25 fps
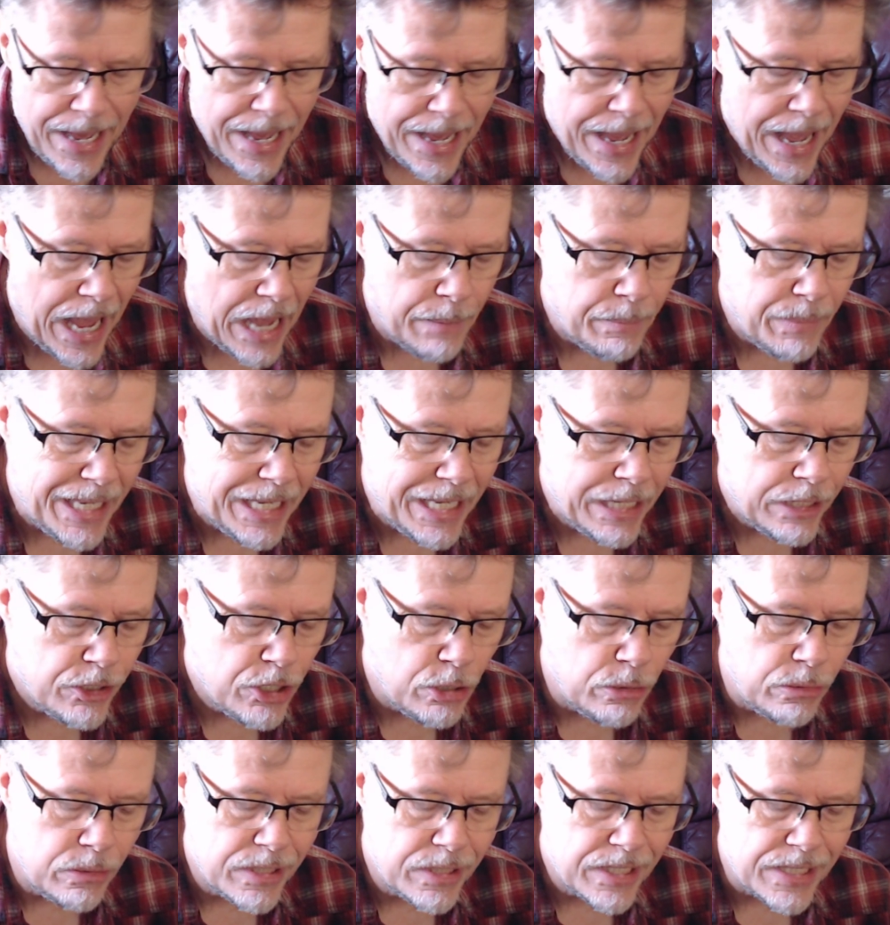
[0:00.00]

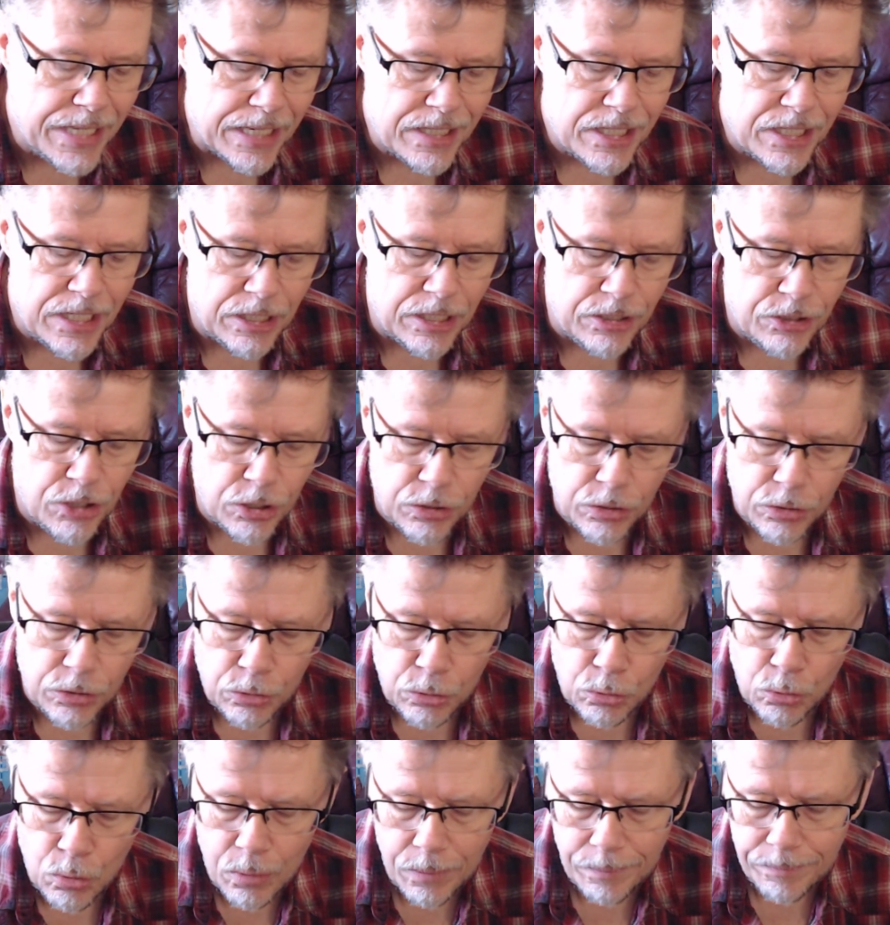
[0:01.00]

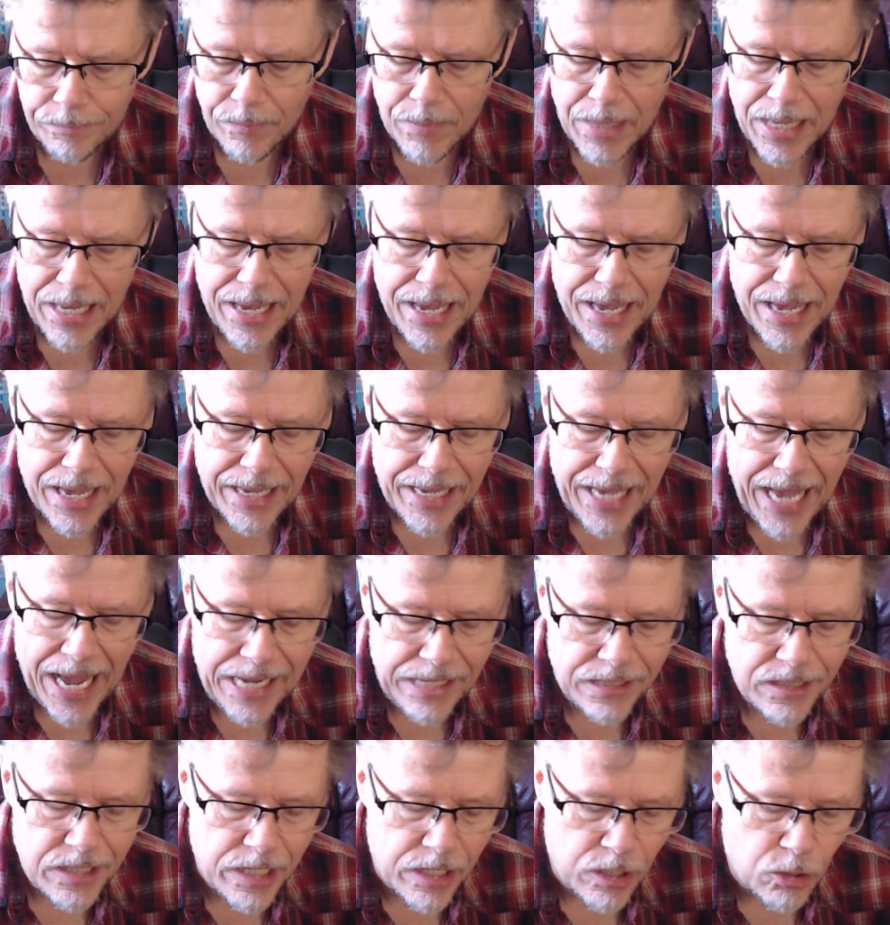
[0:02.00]
ME-262,
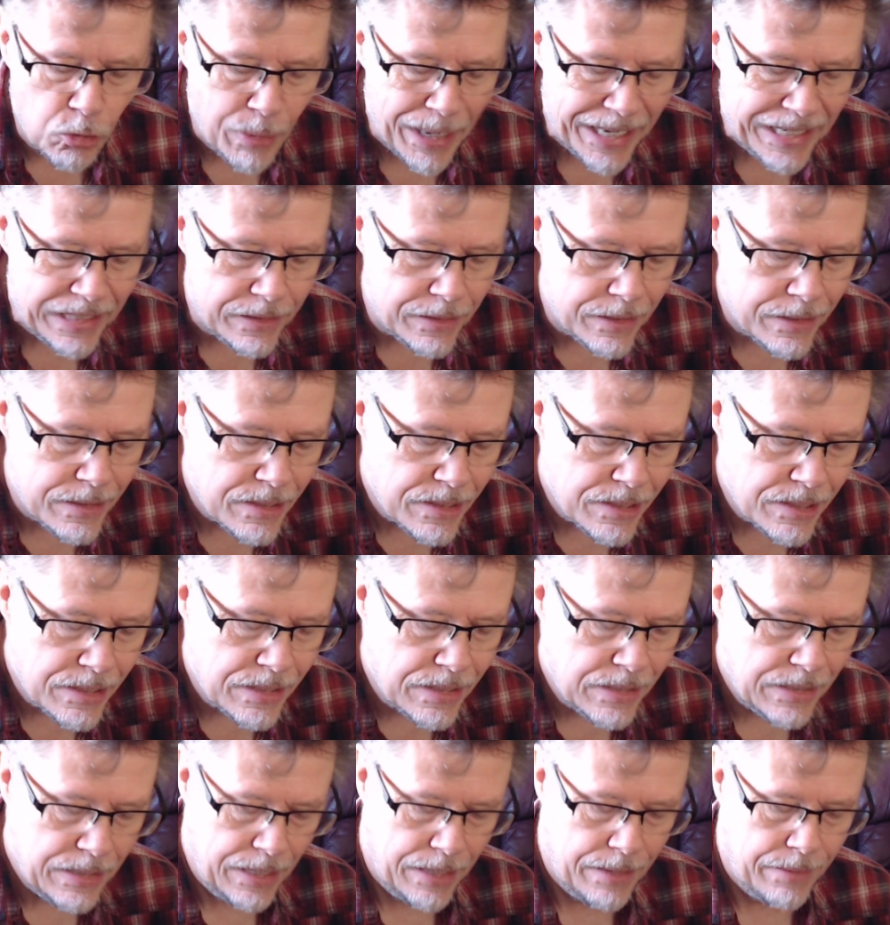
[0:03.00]
KG Credence,